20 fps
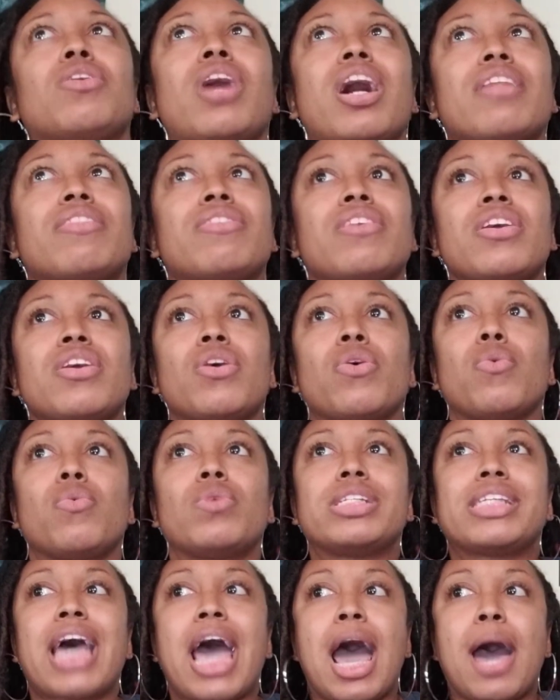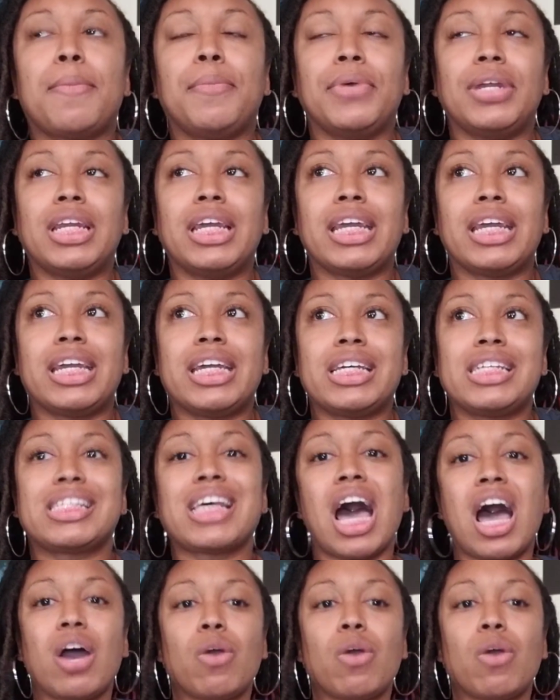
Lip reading: I think what's happening is